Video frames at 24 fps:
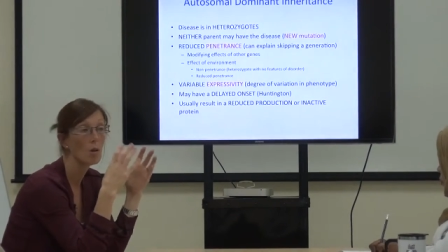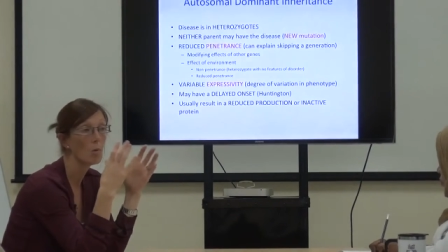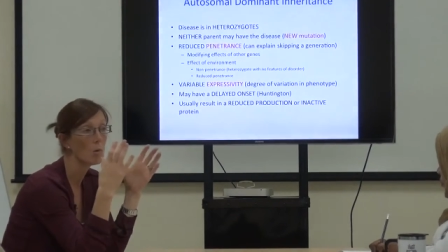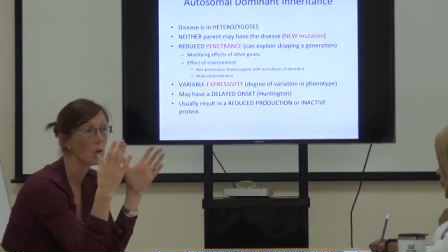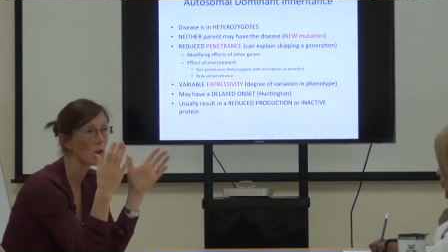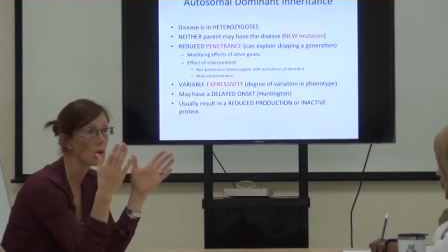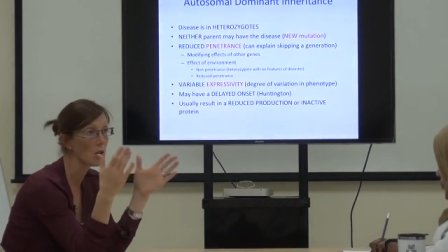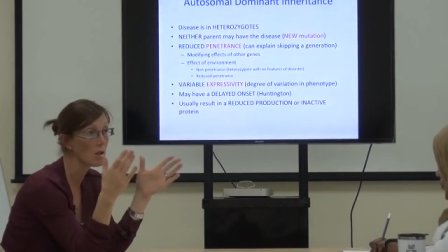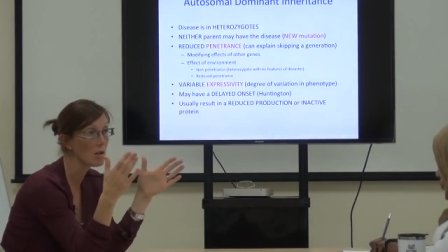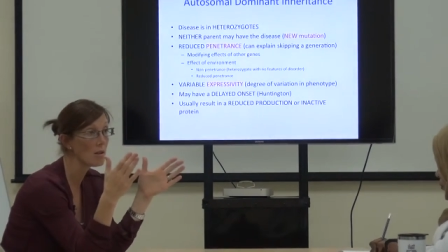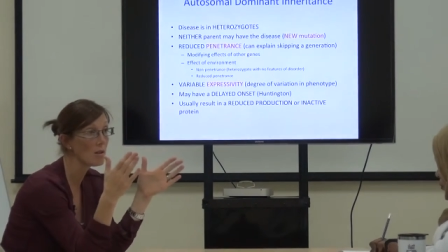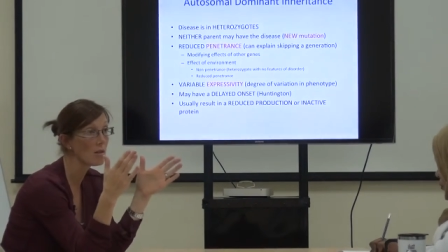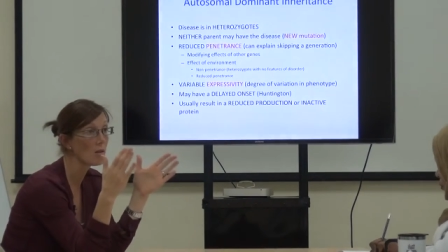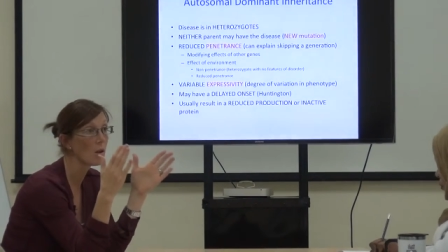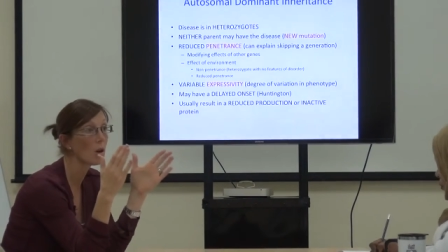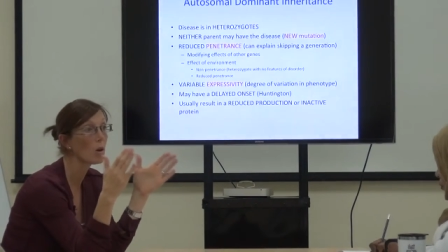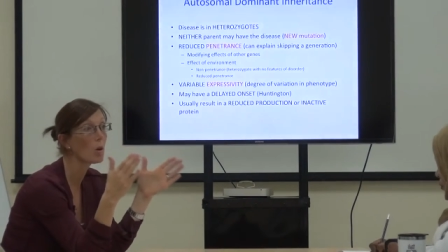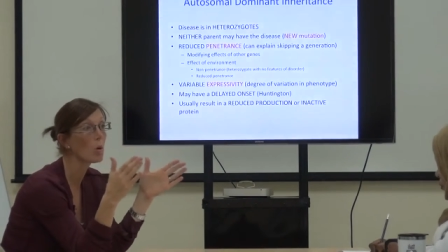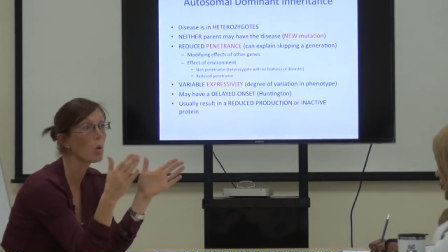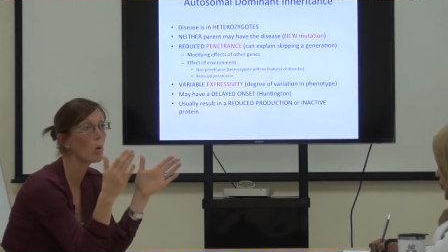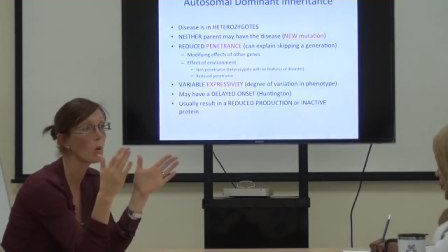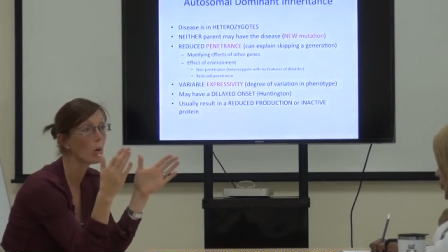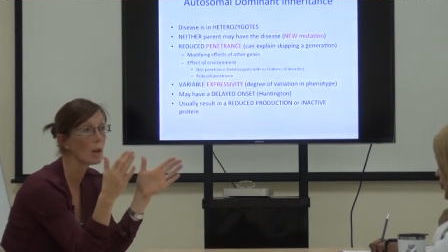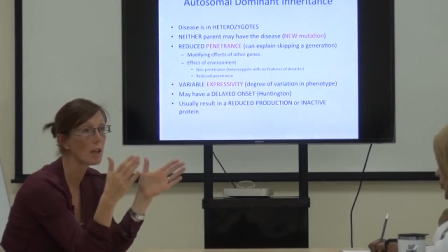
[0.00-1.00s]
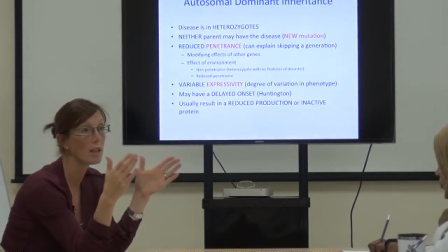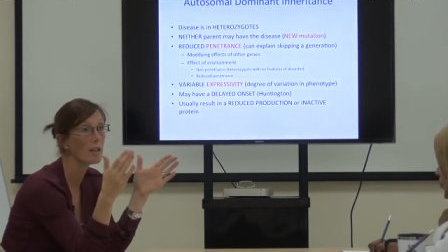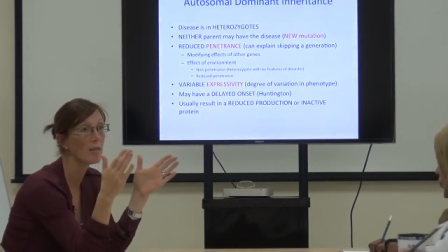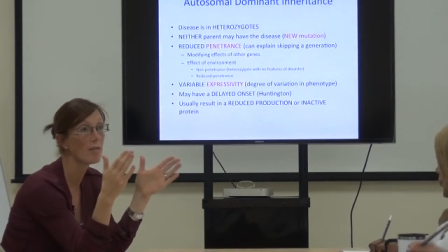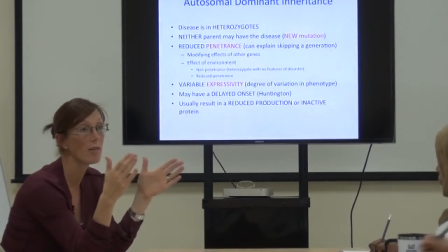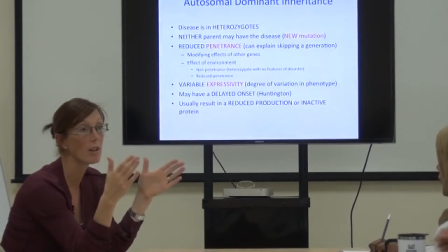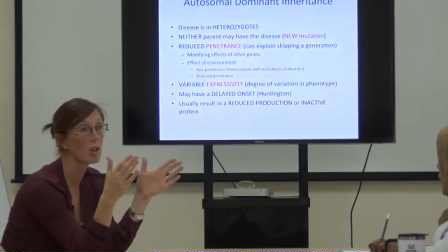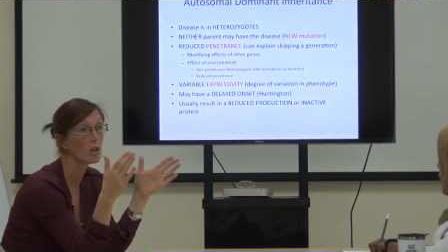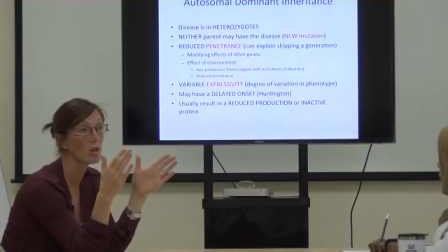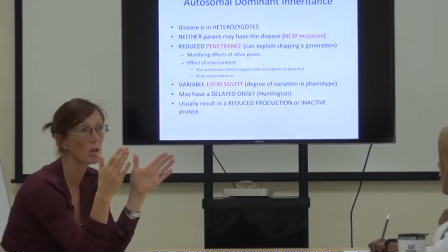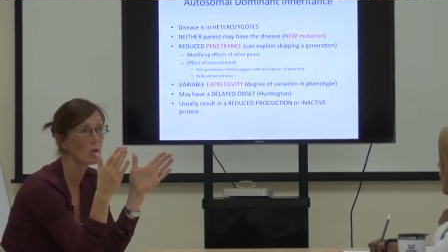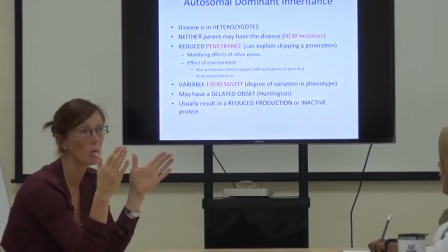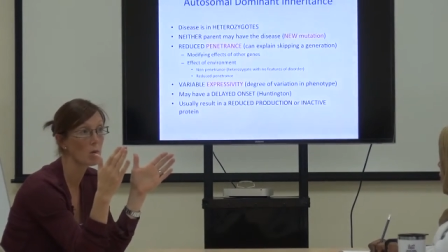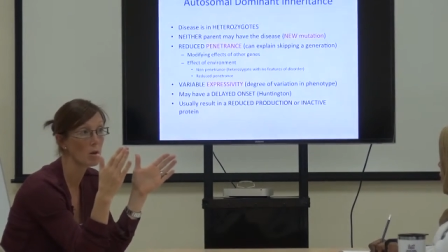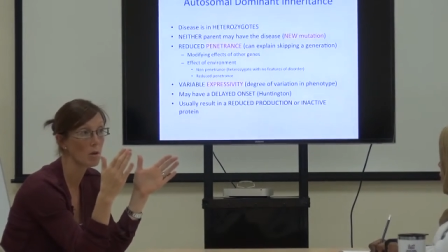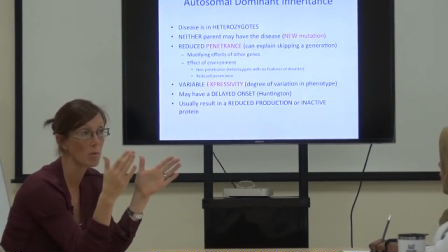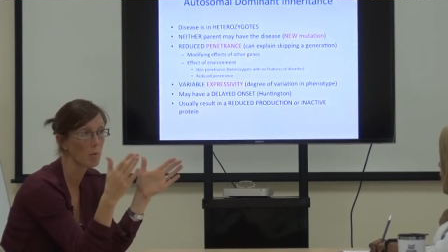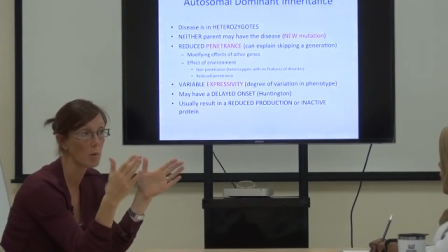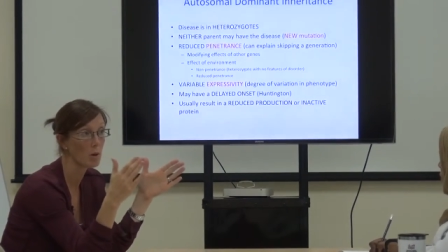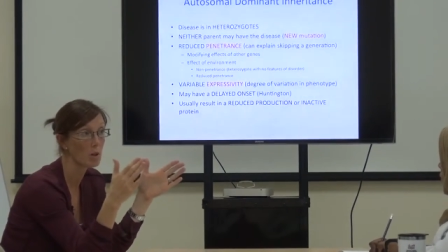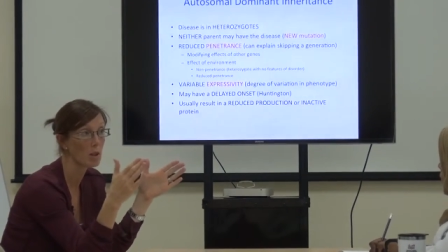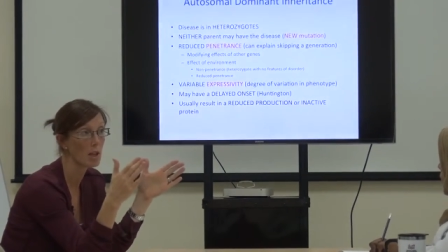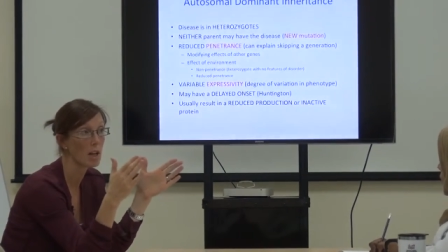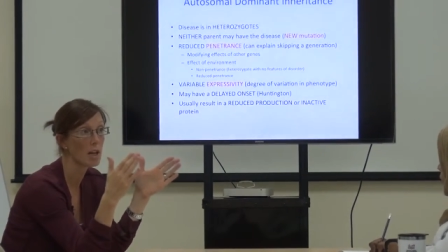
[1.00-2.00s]
which is not all individuals with a
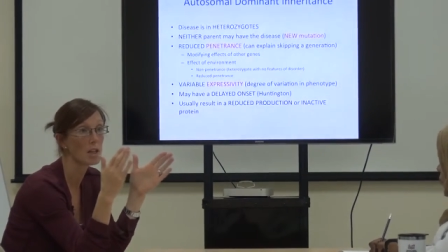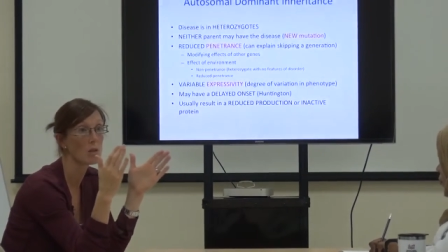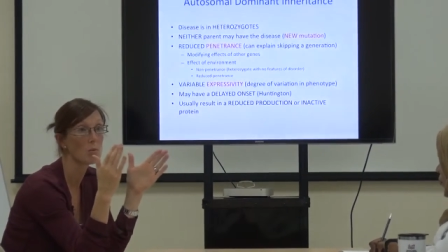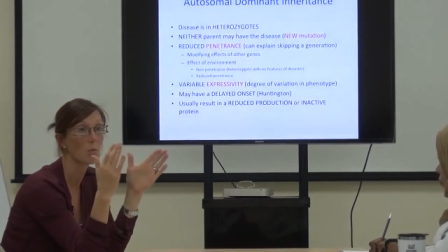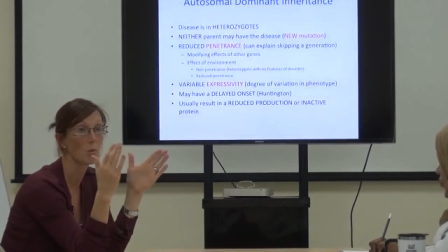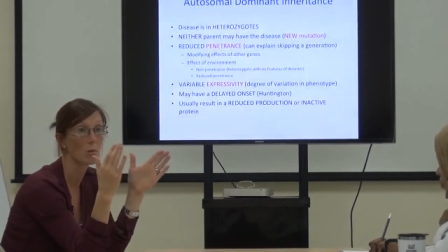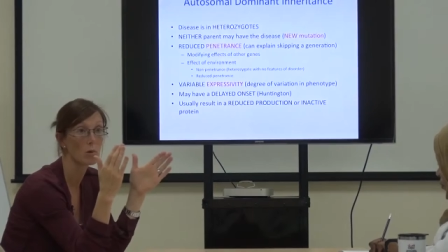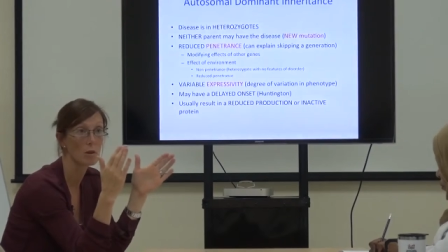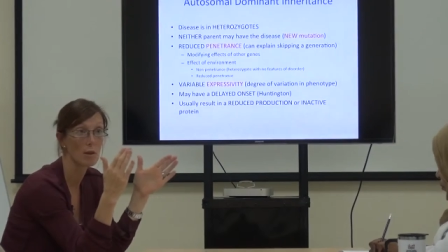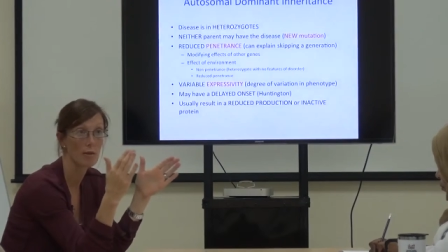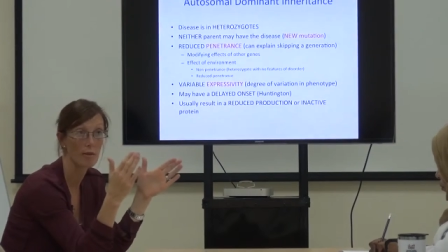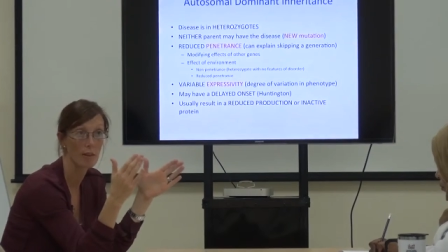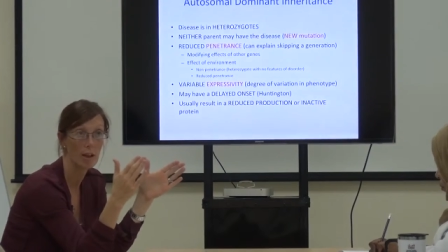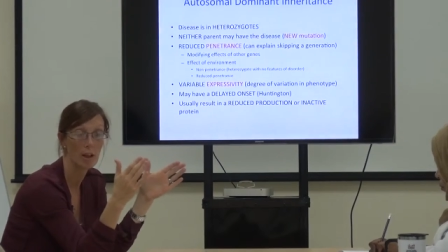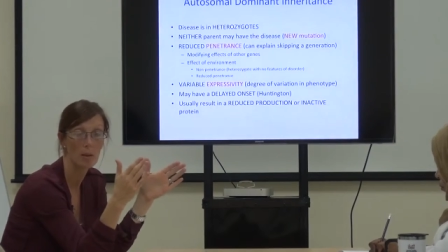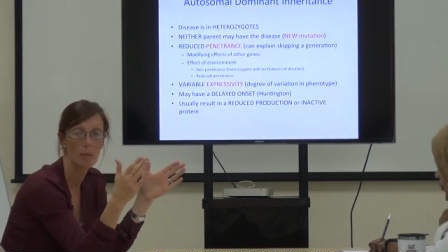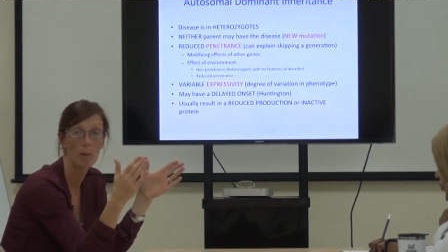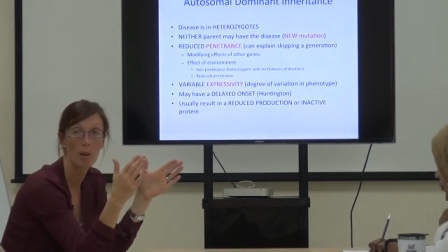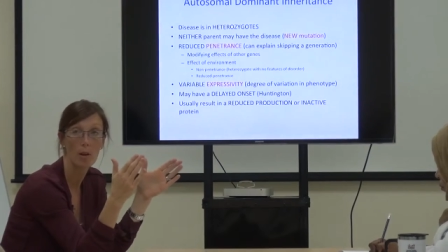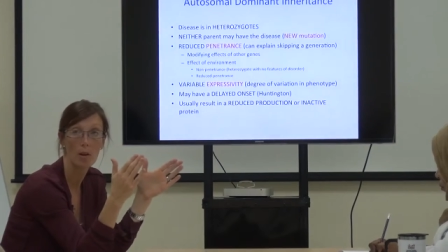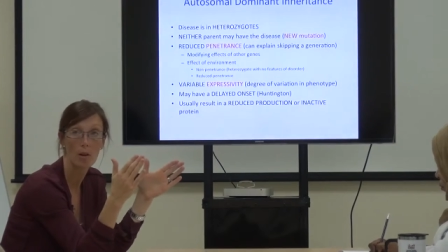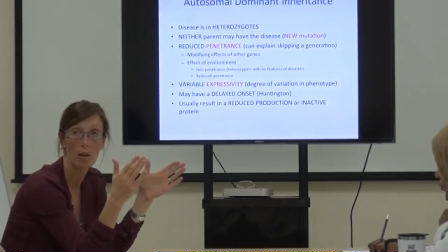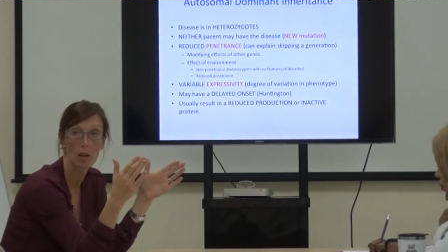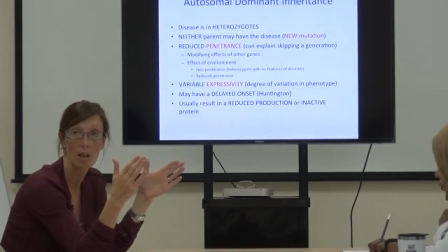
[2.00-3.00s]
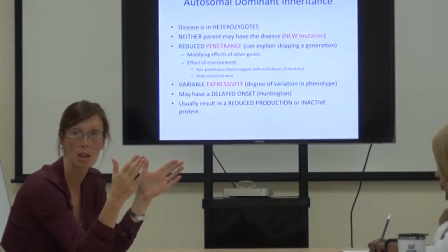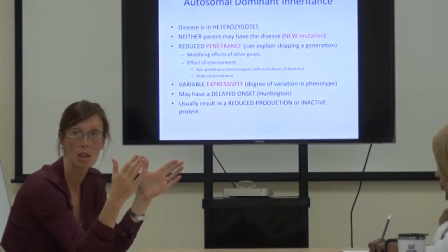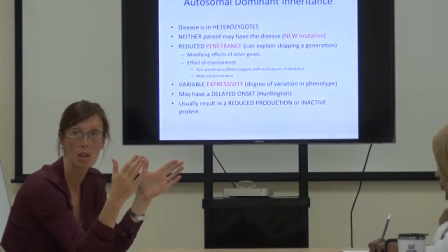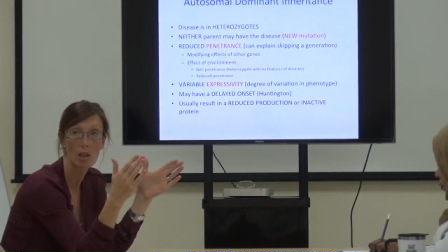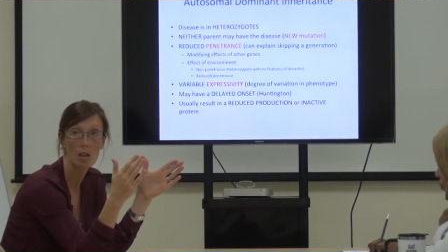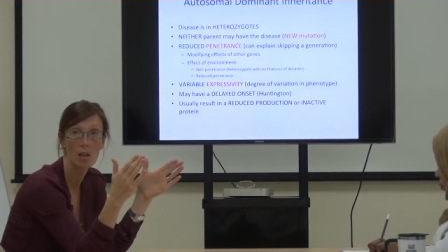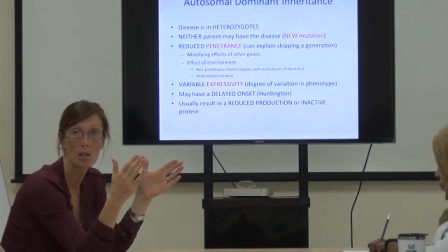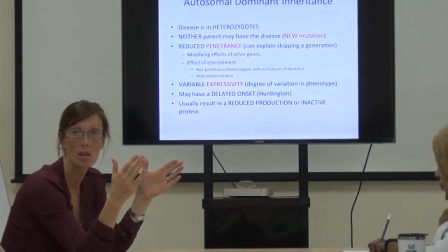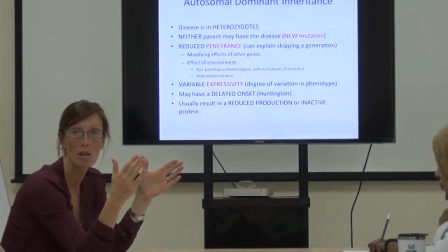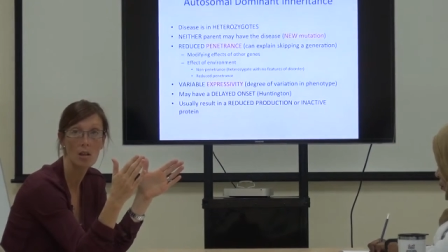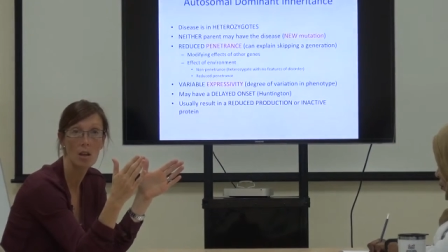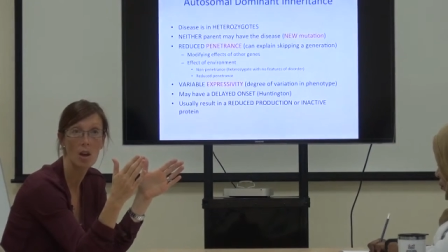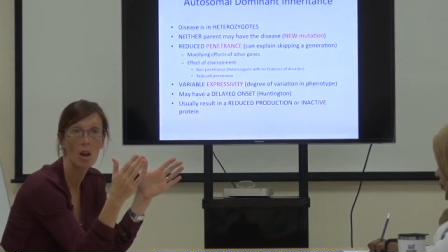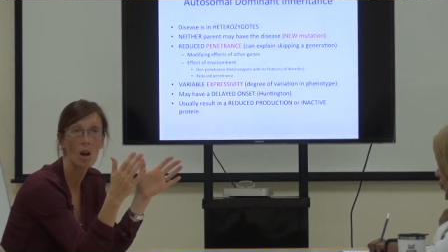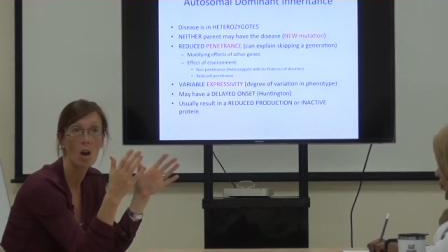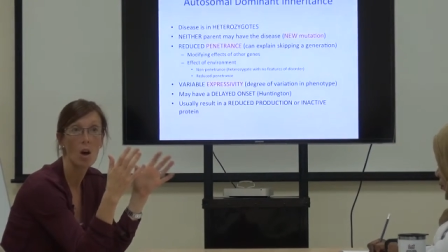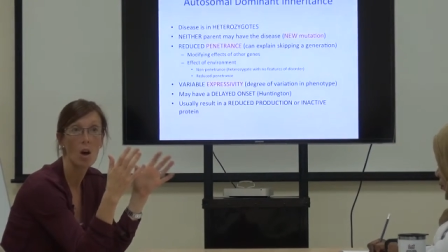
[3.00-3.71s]
mutation will develop the condition